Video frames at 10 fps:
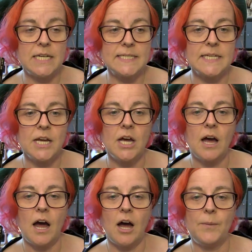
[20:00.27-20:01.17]
it,
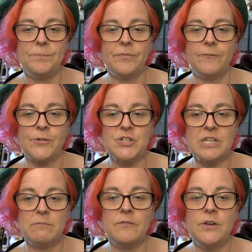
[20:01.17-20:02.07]
for
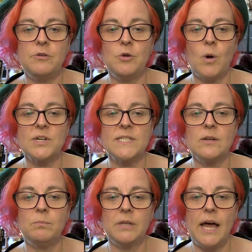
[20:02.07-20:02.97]
some of you, you are
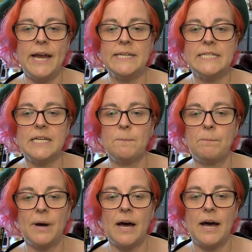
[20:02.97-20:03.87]
still
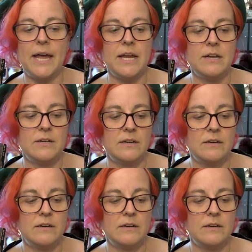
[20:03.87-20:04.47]
blinded by...